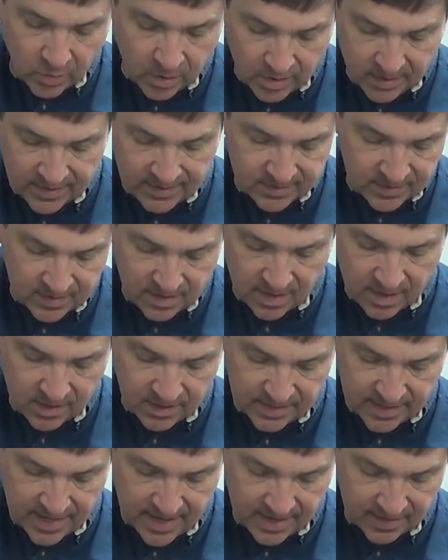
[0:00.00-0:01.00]
one of these
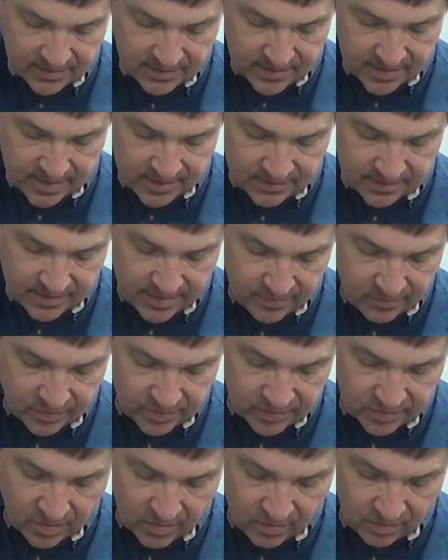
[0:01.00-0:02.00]
contacts has a
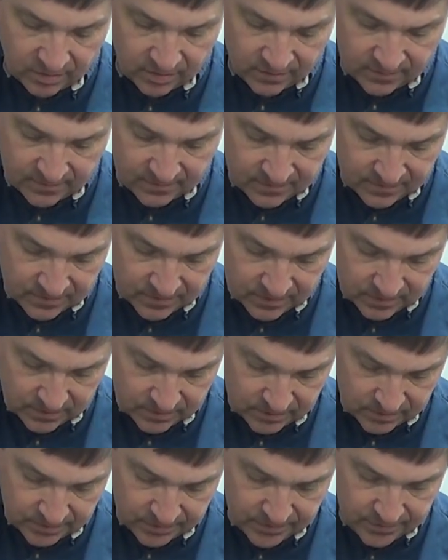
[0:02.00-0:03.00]
result
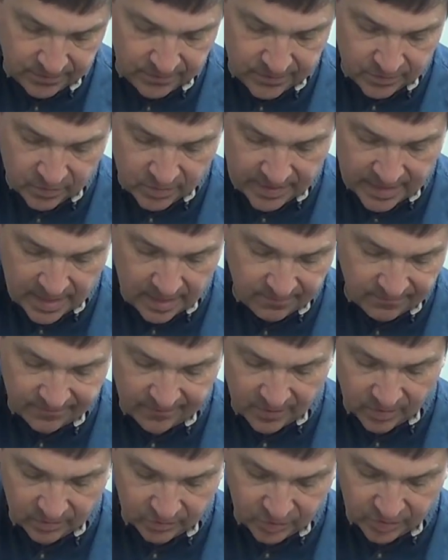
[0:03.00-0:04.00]
to do a game
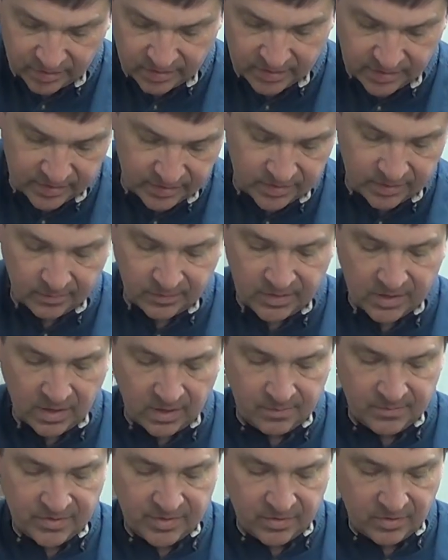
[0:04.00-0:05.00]
function, and
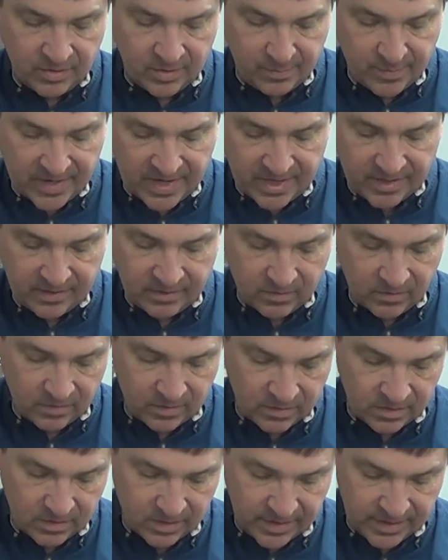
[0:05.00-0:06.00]
sometimes they're dependent
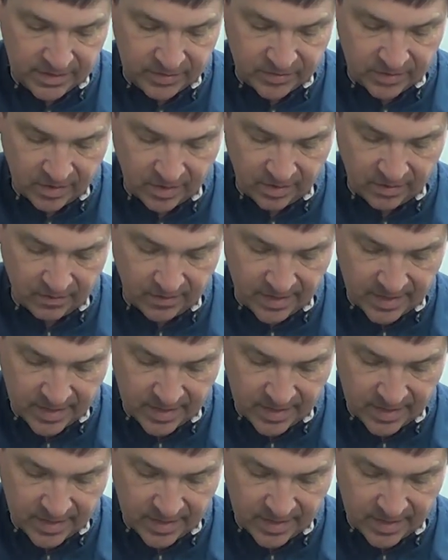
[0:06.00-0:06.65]
on each other.